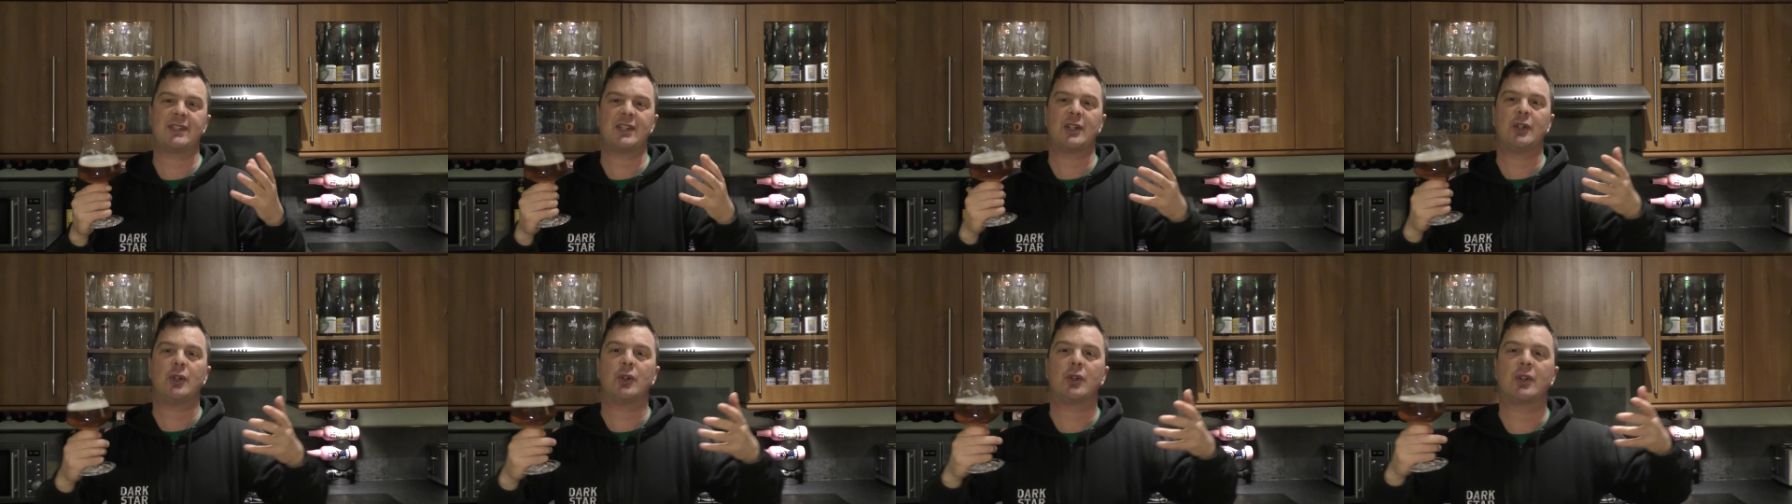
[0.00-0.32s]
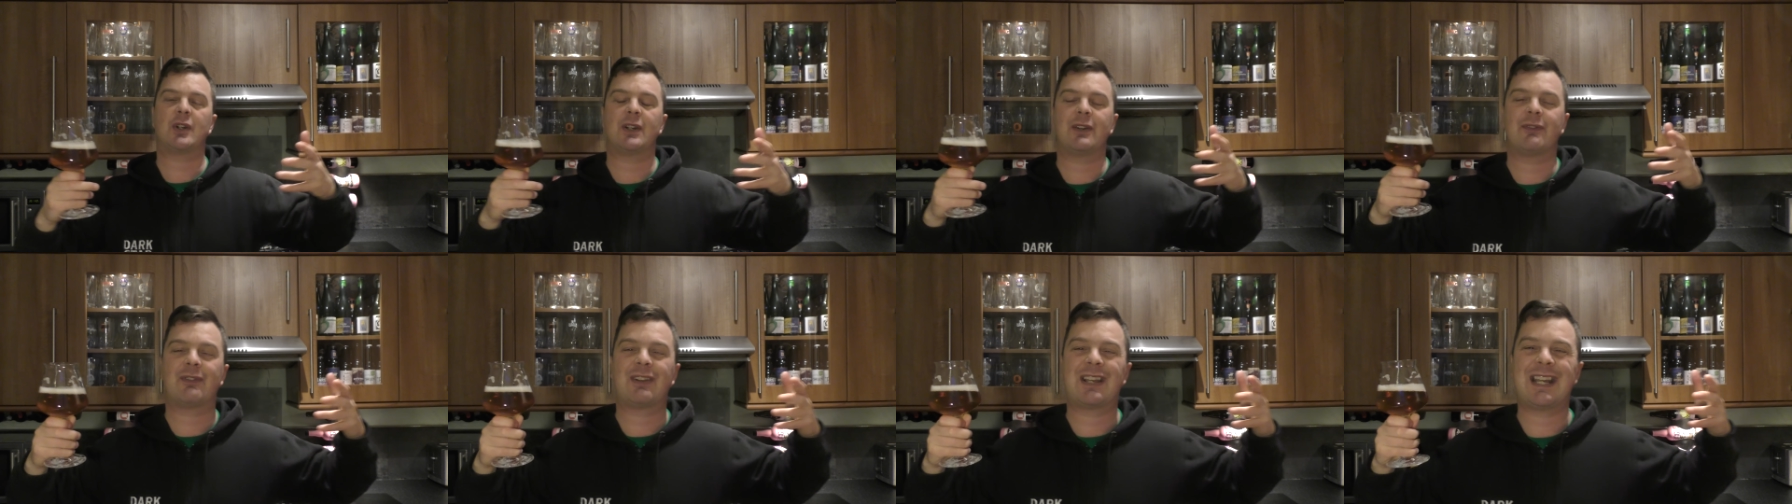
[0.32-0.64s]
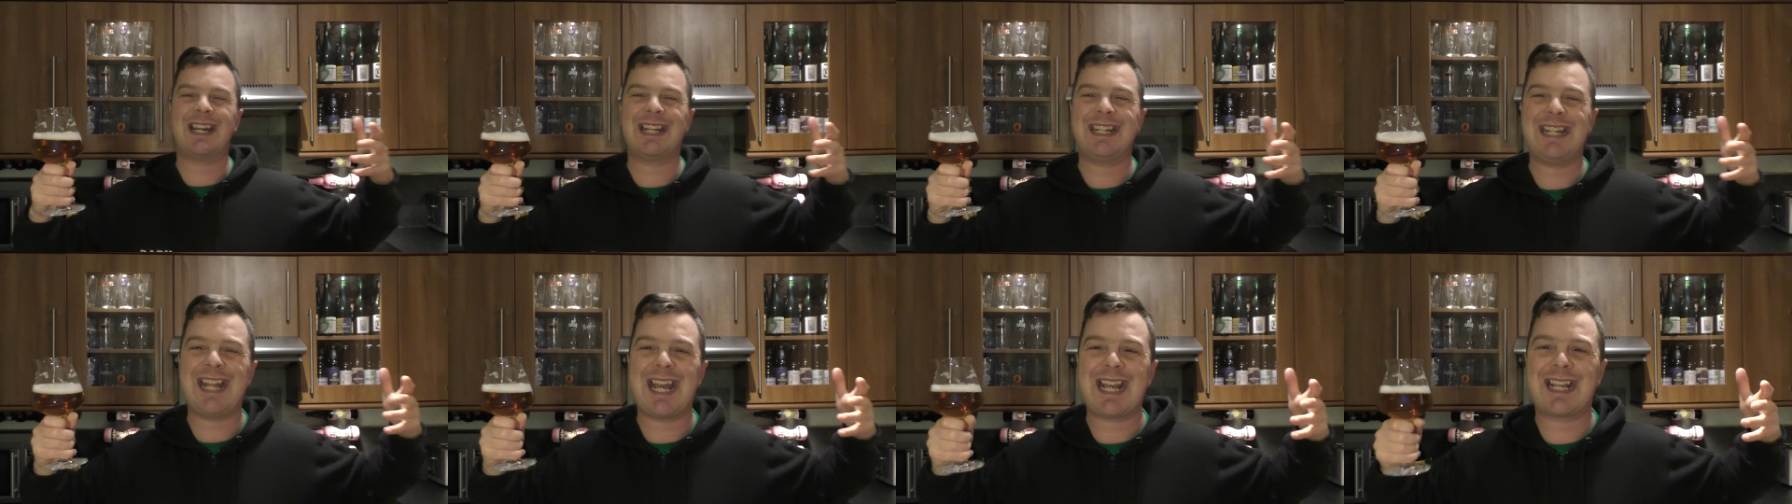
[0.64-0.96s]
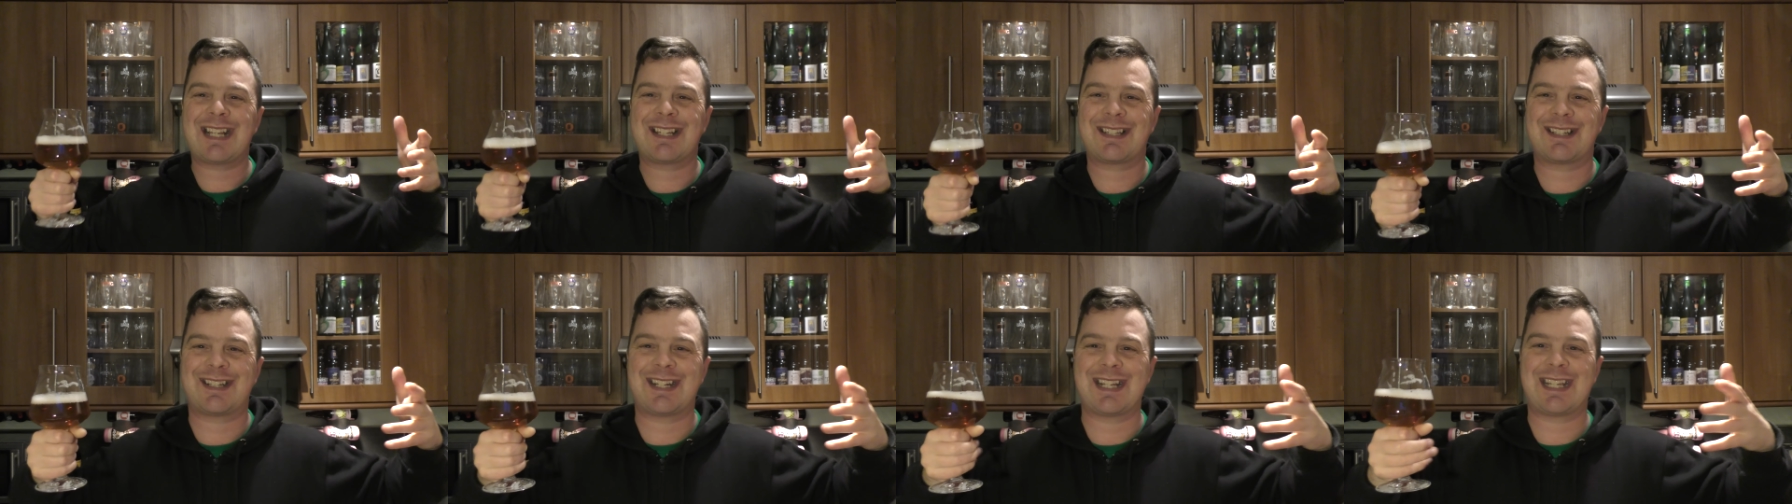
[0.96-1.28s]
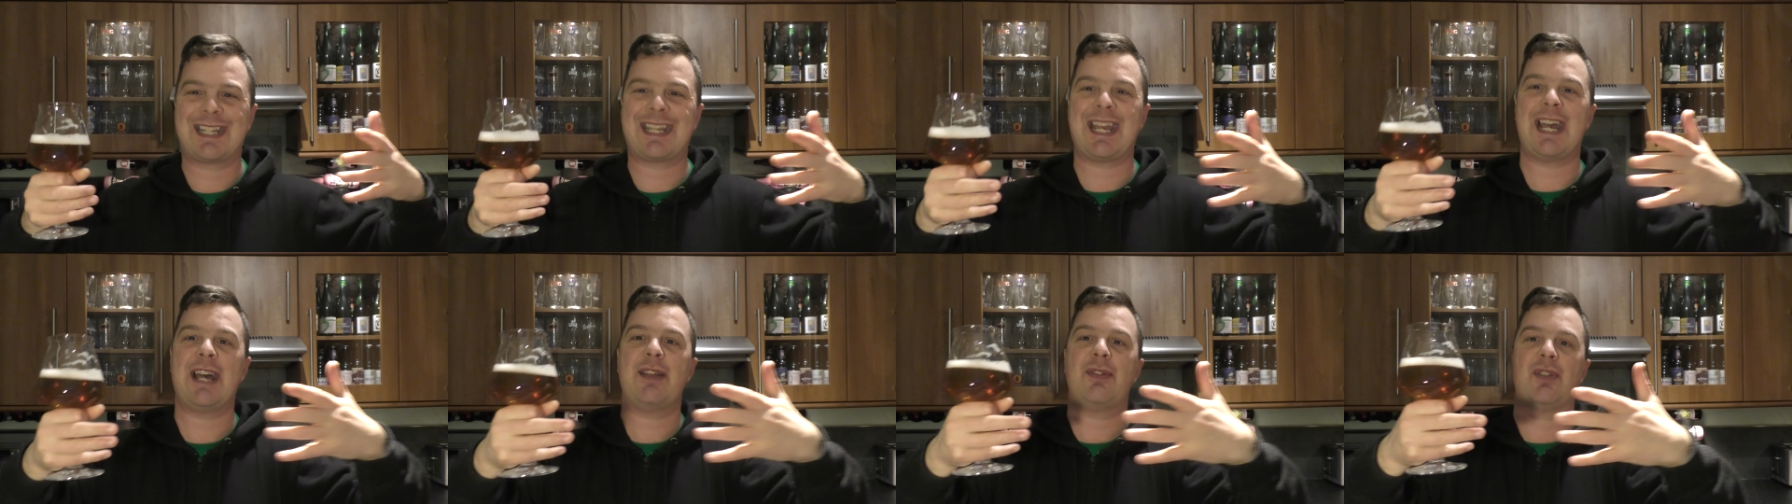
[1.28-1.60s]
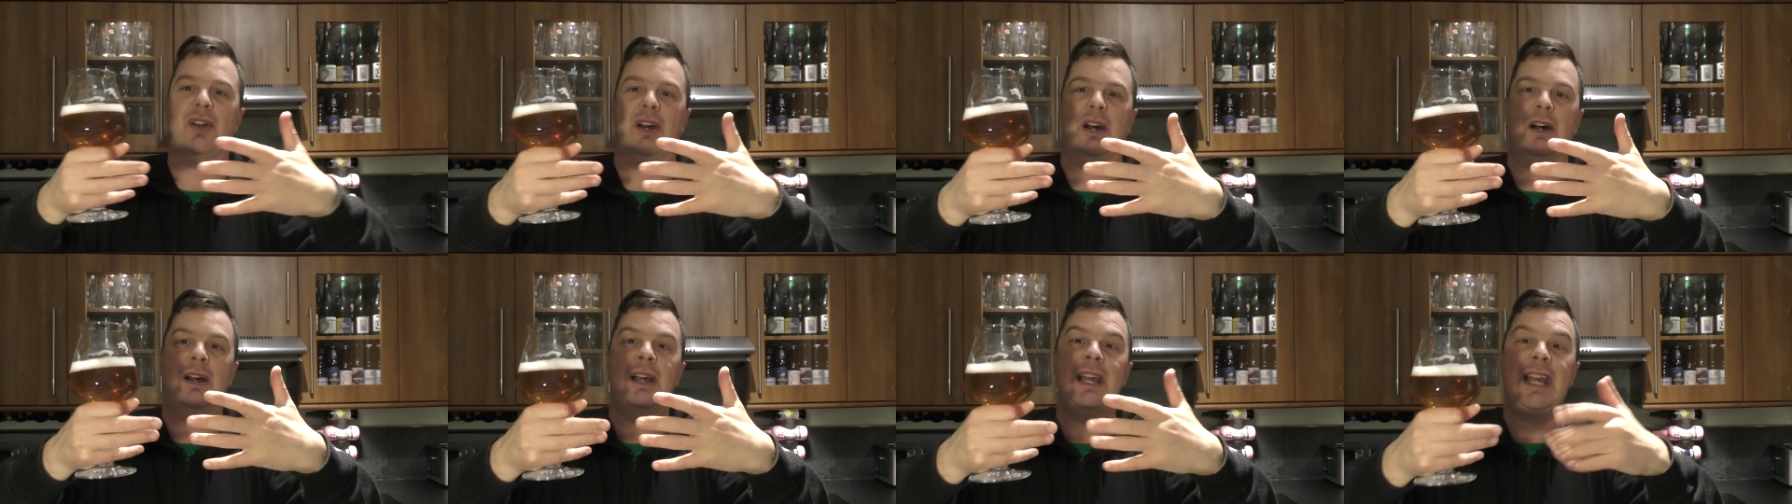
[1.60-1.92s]
it all kind of connects
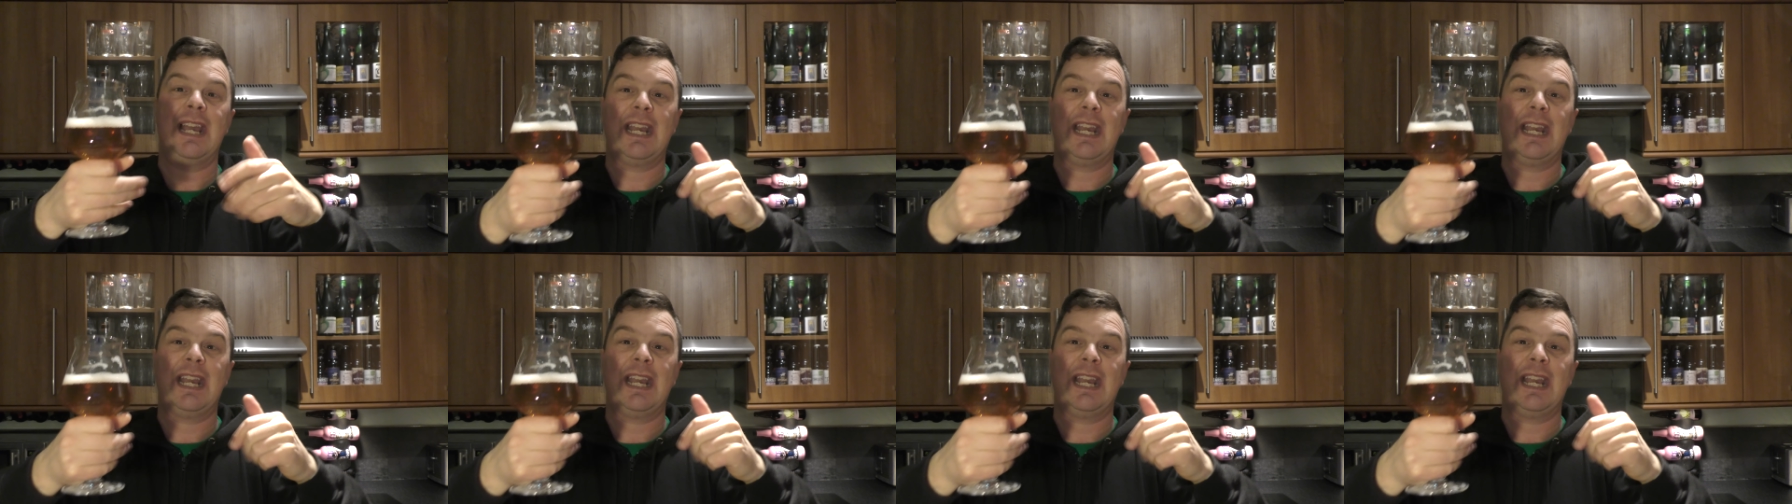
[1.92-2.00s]
together.